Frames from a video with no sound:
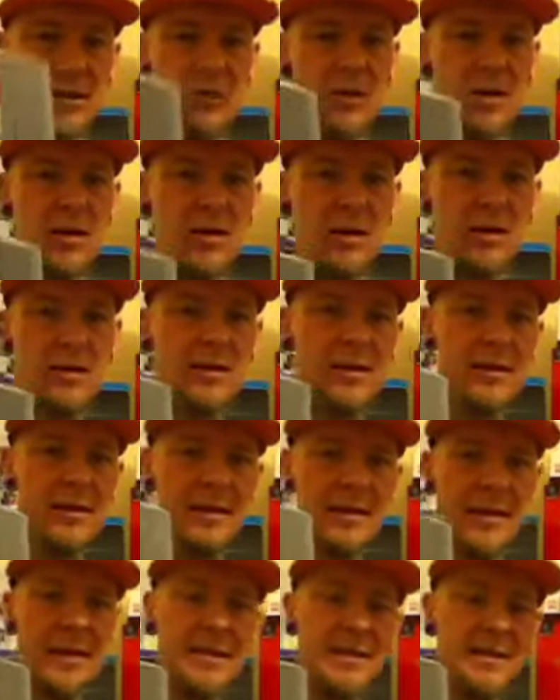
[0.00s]
I'd rather
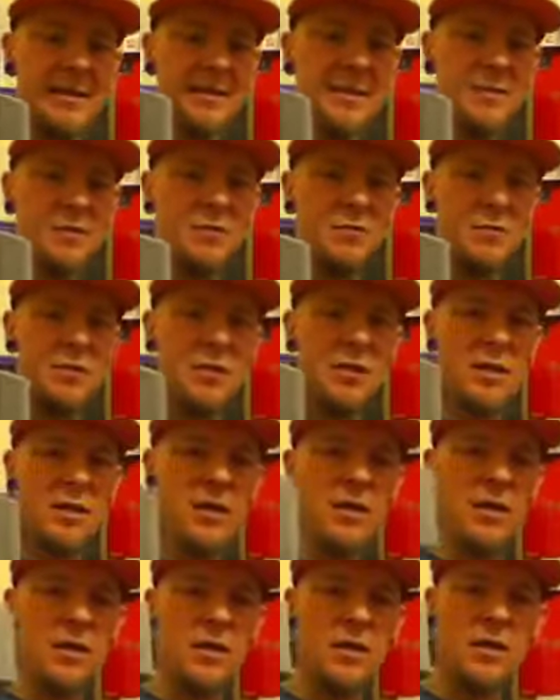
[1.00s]
send this to
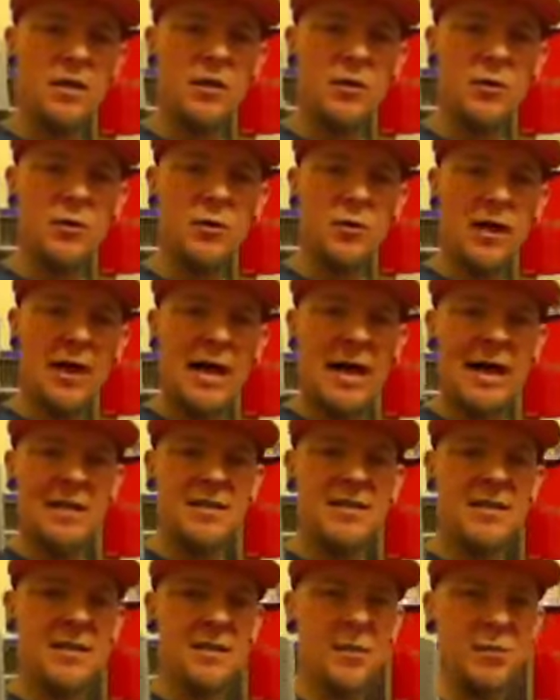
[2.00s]
somebody who
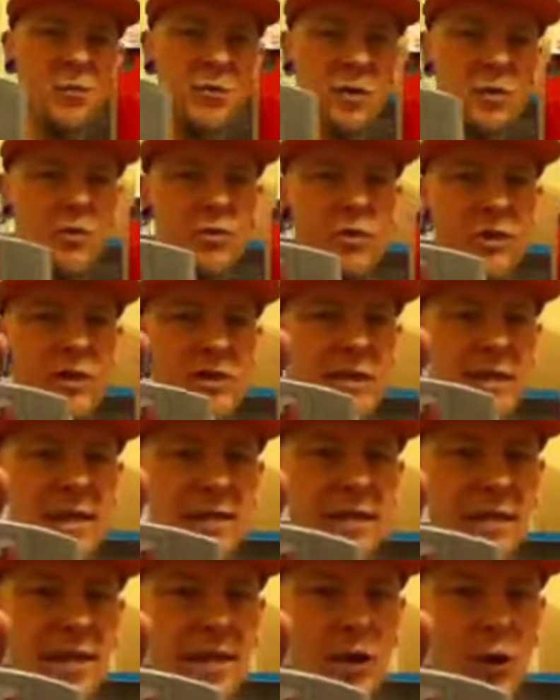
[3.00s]
actually would
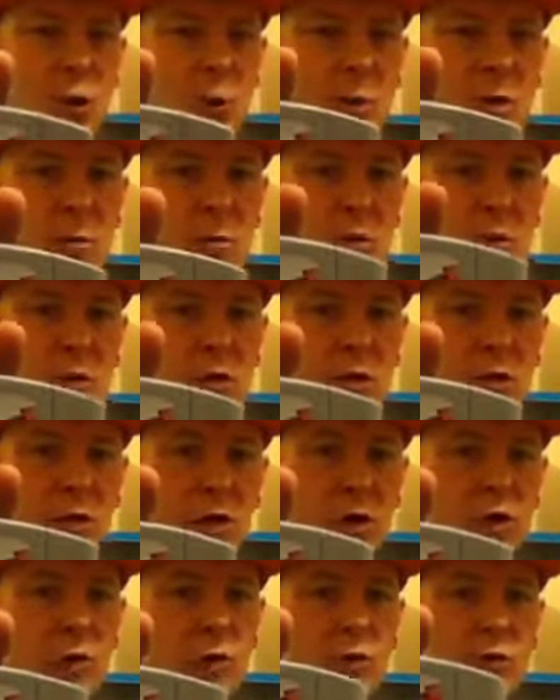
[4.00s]
appreciate it a little bit more than
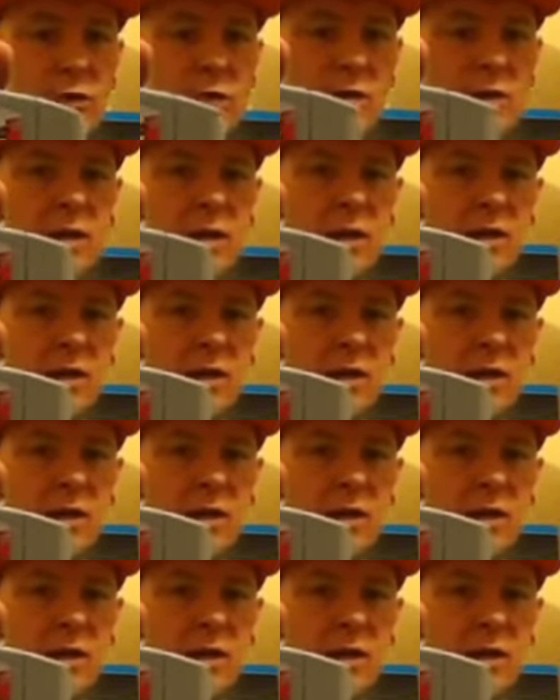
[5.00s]
I would,